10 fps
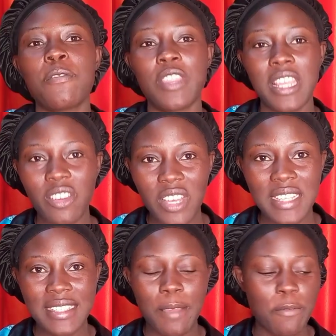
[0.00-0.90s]
For the
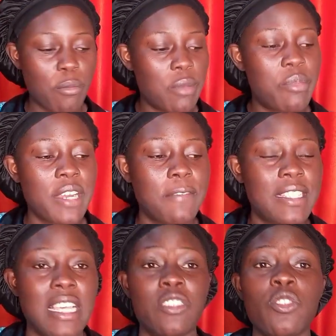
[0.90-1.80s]
longest time, for me,
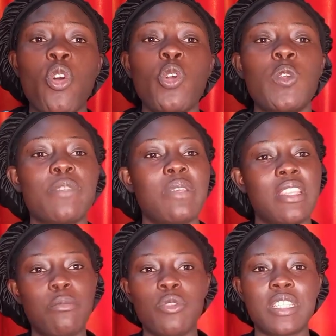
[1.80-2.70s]
breakfast has always been
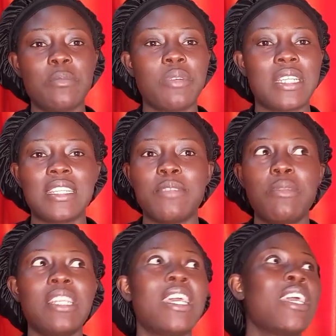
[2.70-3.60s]
the most important
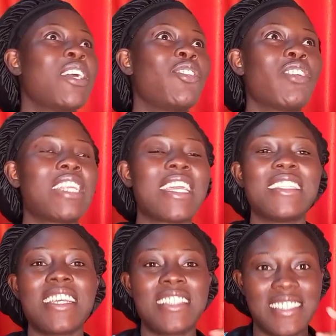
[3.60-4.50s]
meal. Not
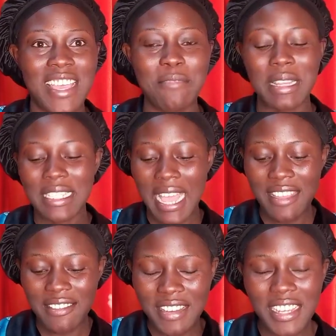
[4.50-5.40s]
like just saying, but
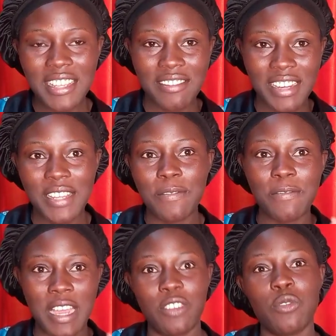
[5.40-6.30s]
I really, really
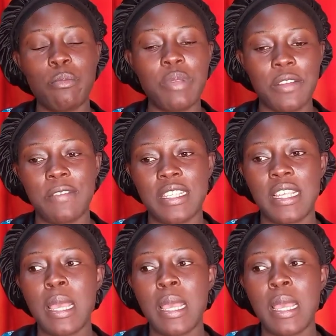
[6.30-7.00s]
value breakfast.